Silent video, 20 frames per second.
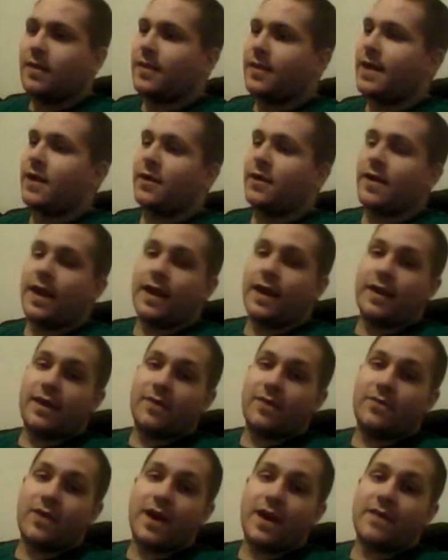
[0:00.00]
Layer Cake,
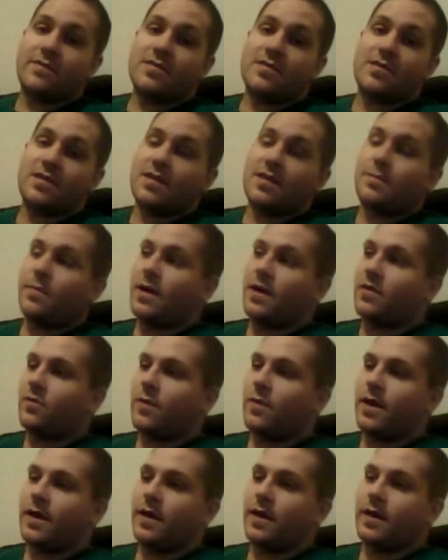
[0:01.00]
if you haven't seen it, by the
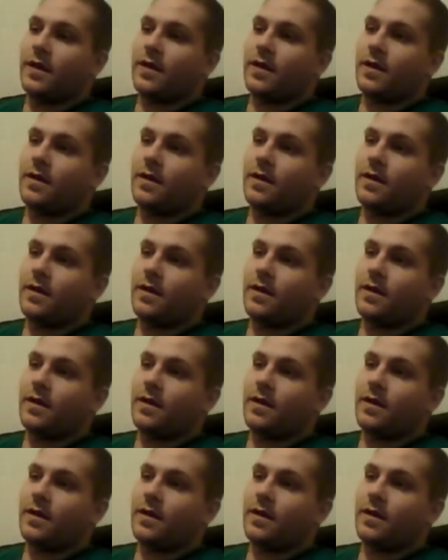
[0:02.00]
way,